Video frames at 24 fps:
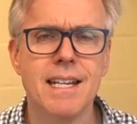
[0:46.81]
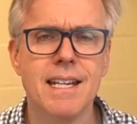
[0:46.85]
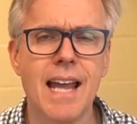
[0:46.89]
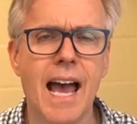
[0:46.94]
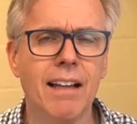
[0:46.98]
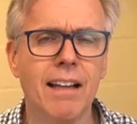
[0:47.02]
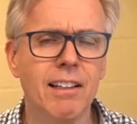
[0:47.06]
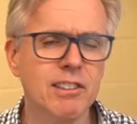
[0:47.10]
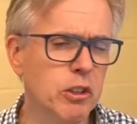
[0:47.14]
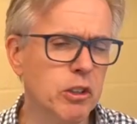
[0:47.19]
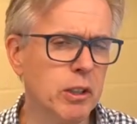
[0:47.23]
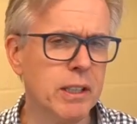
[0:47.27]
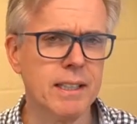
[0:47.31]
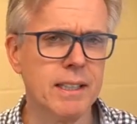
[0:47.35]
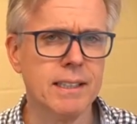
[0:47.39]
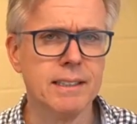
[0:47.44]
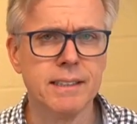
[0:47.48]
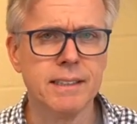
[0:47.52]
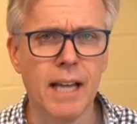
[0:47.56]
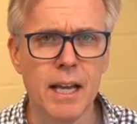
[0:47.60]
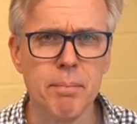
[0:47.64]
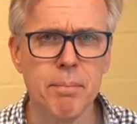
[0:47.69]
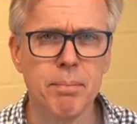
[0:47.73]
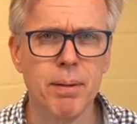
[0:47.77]
Now let's look at
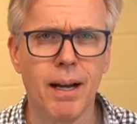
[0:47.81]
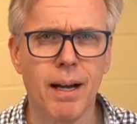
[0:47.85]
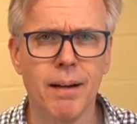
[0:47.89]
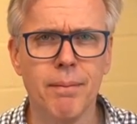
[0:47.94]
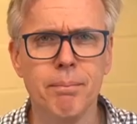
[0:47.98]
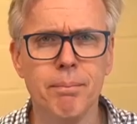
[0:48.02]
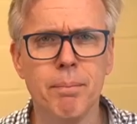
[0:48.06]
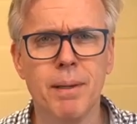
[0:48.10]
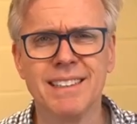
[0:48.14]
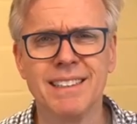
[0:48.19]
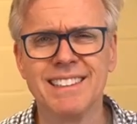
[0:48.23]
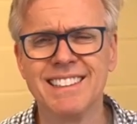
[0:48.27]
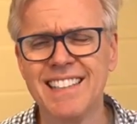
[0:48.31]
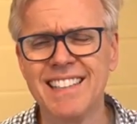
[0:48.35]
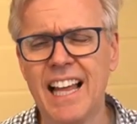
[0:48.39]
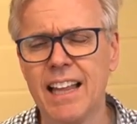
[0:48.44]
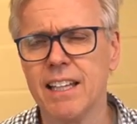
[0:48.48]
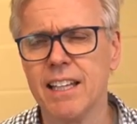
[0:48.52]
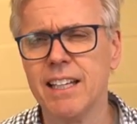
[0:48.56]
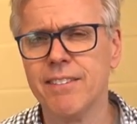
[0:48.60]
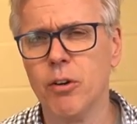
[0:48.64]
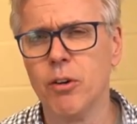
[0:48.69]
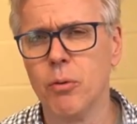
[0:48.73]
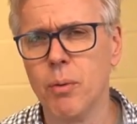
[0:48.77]
the same problem, but a
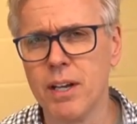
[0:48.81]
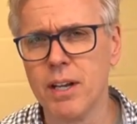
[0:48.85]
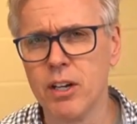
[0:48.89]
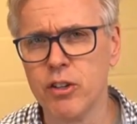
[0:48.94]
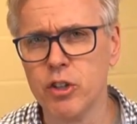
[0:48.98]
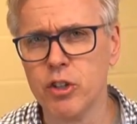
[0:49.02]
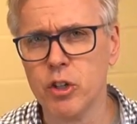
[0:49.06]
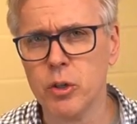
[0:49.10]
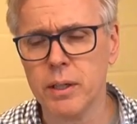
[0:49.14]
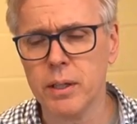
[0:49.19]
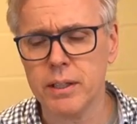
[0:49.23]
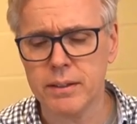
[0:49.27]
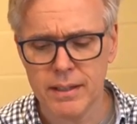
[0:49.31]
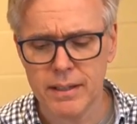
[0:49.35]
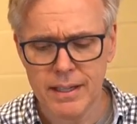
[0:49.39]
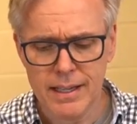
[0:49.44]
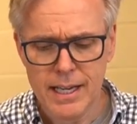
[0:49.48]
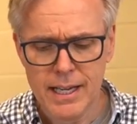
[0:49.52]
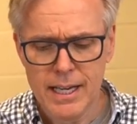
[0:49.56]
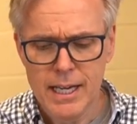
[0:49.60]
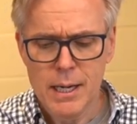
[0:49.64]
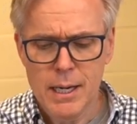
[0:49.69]
slightly different way to do it.